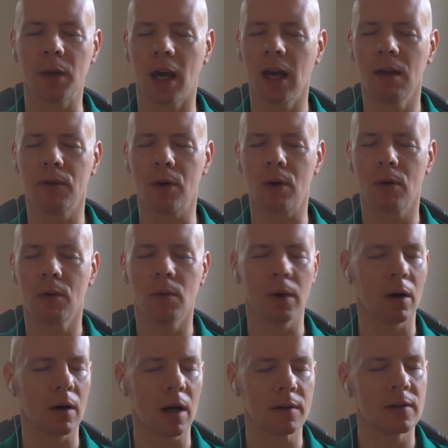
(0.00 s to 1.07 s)
behavior. We
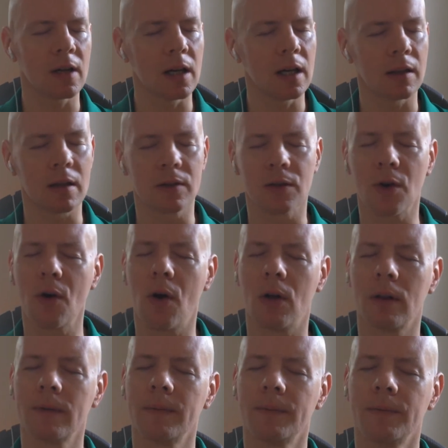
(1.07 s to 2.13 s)
are not saying this at
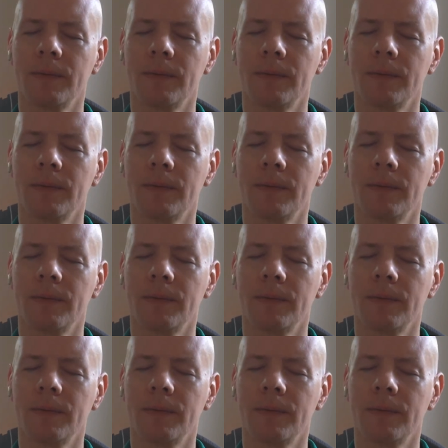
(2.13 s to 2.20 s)
all.